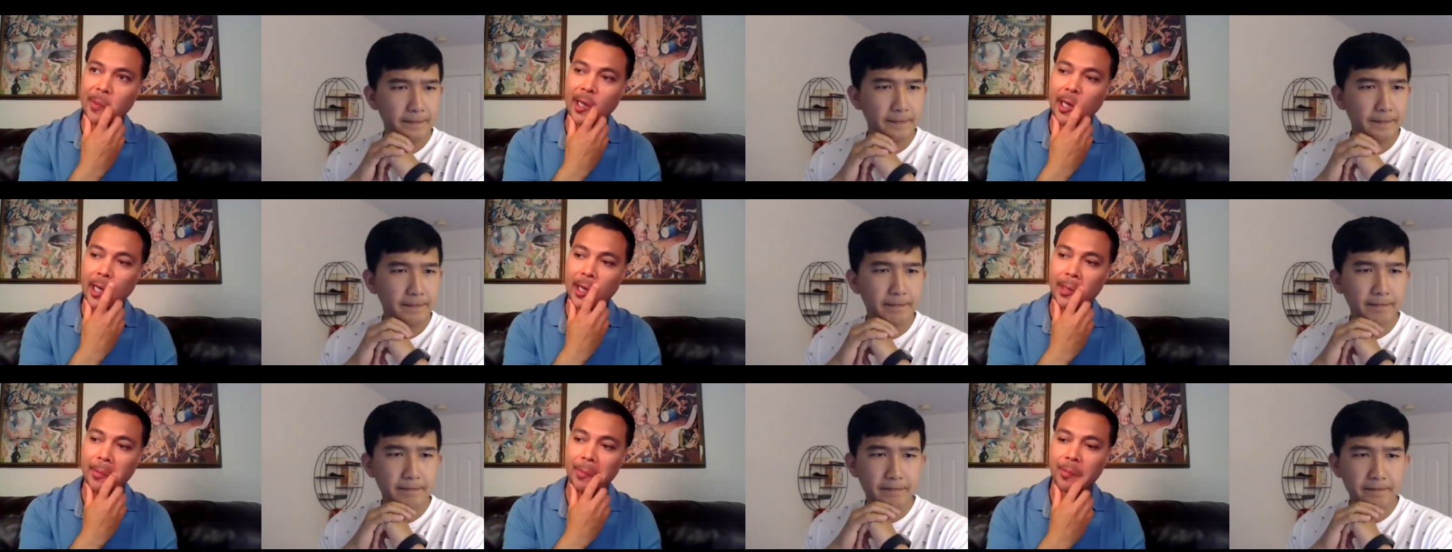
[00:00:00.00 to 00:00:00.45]

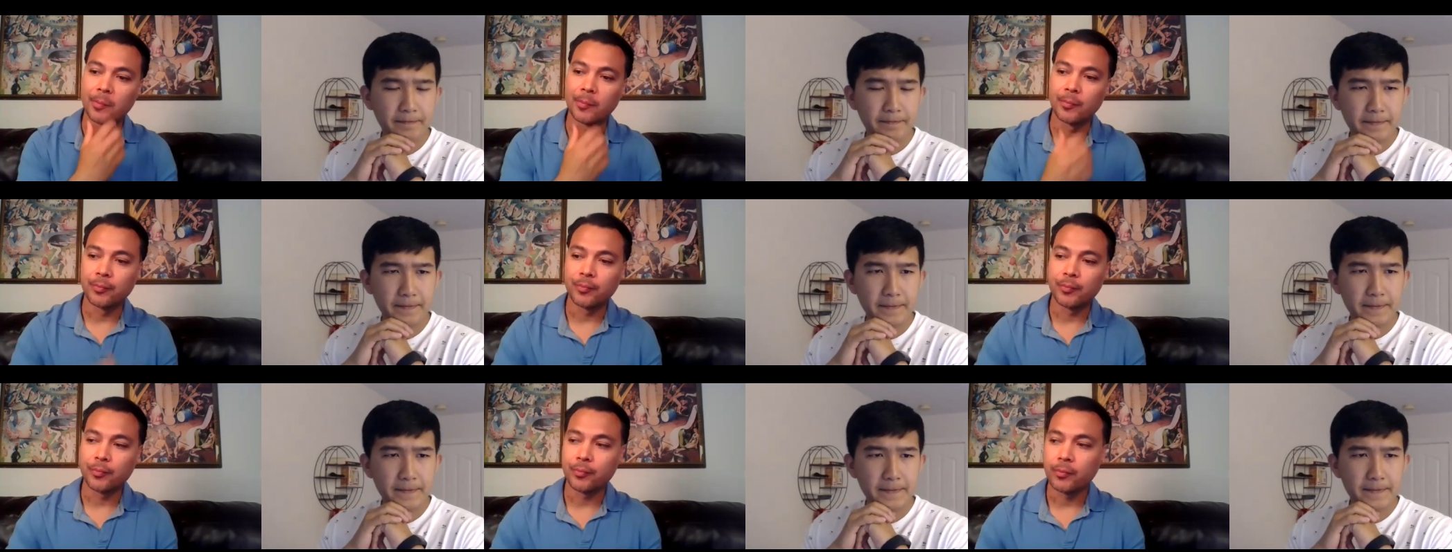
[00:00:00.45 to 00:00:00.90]
Speaker 1: Um,
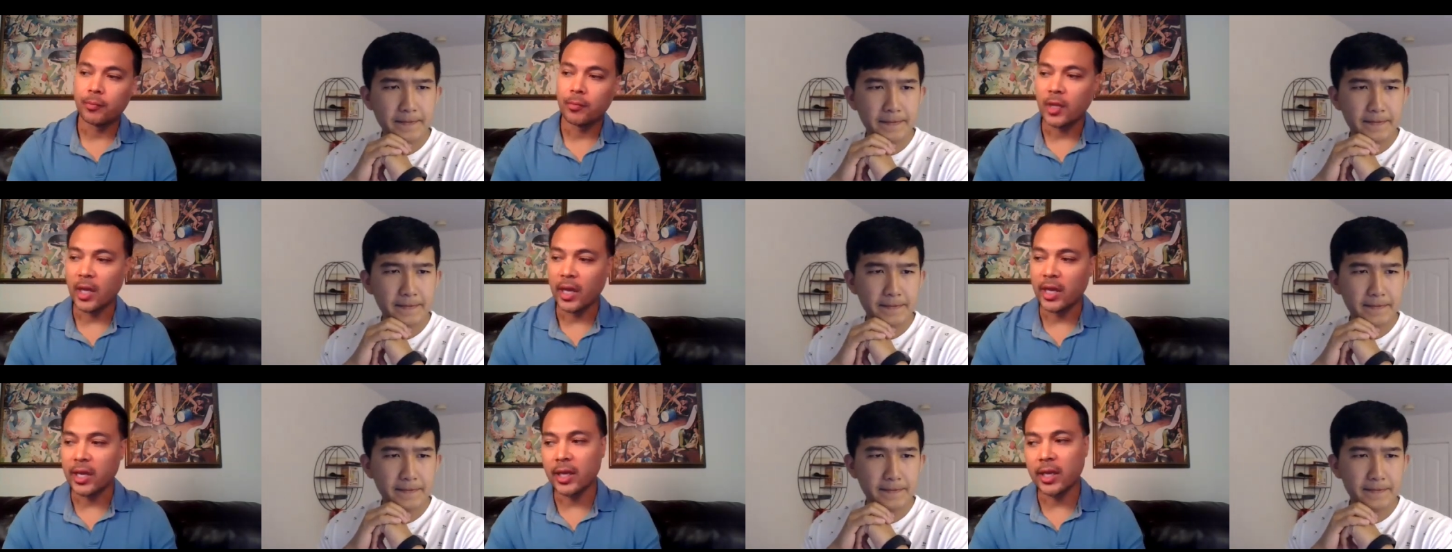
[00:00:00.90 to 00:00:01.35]

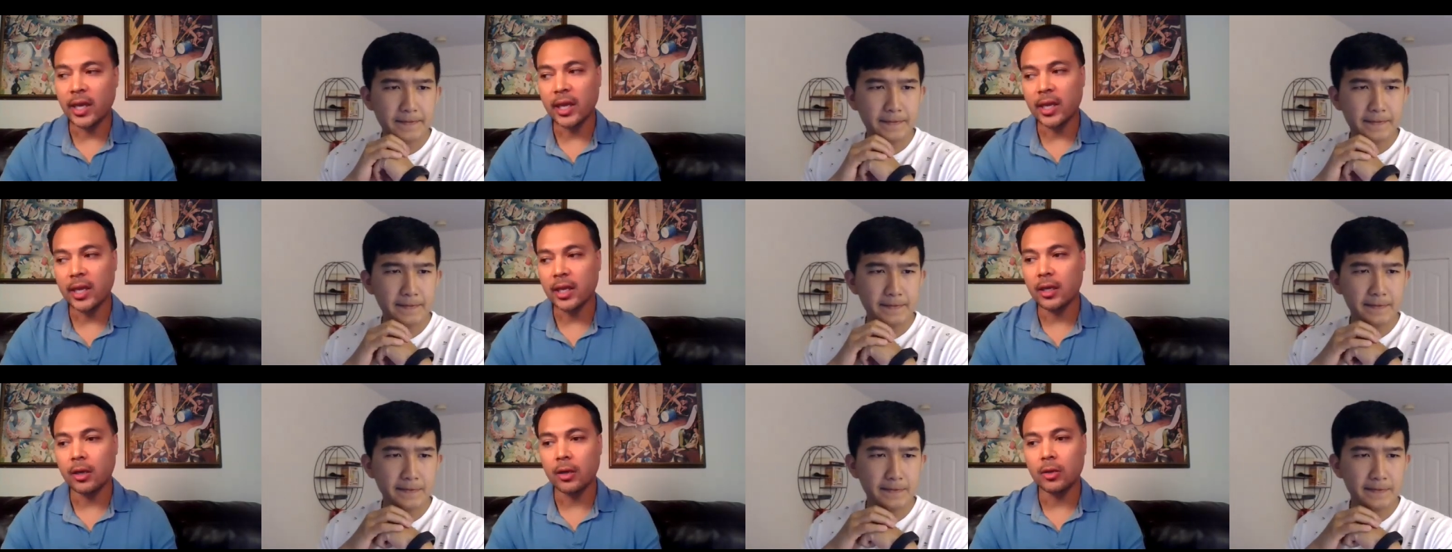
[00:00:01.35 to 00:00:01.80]
and
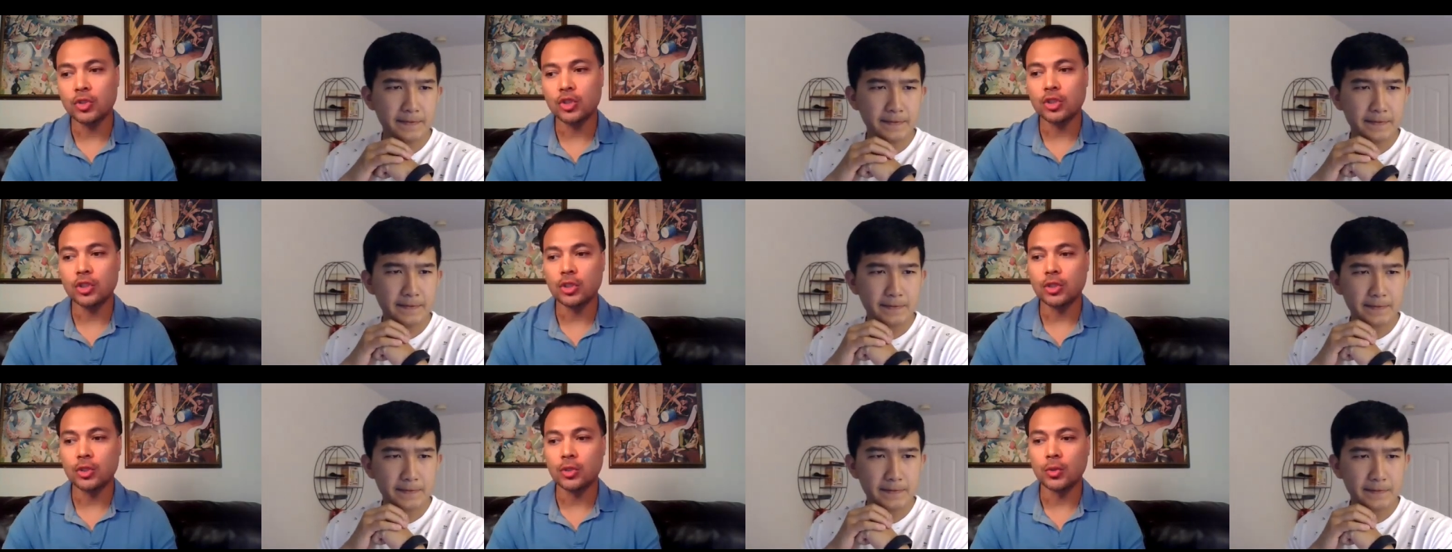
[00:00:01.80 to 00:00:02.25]
again, it
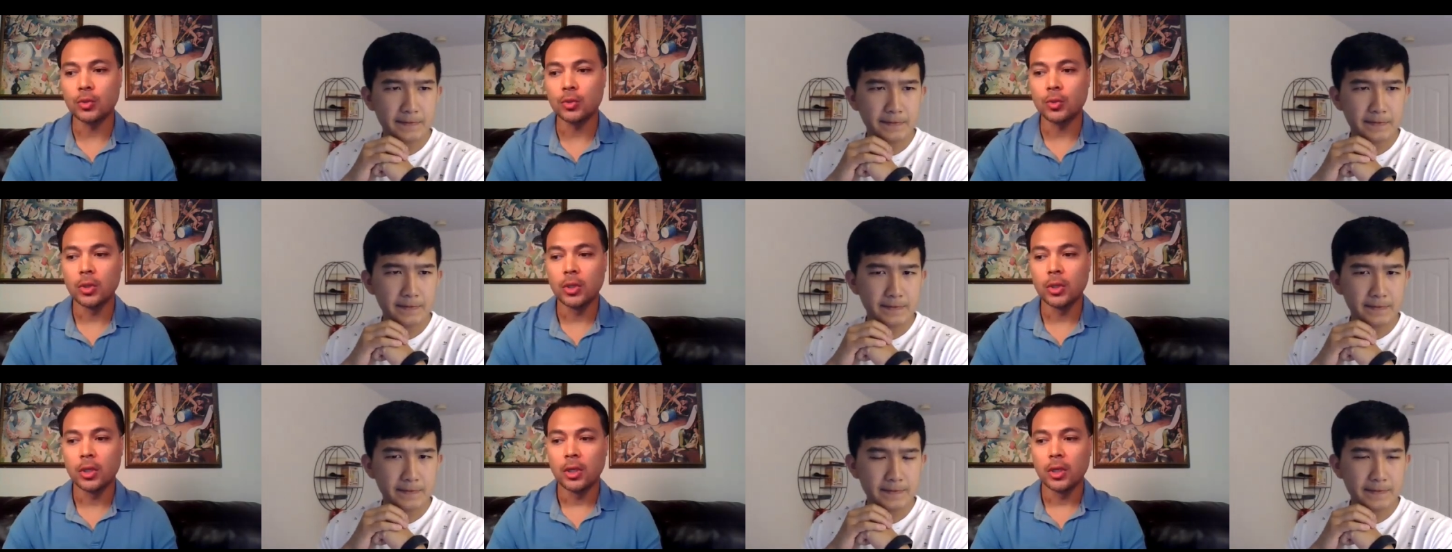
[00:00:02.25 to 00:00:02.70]
goes to,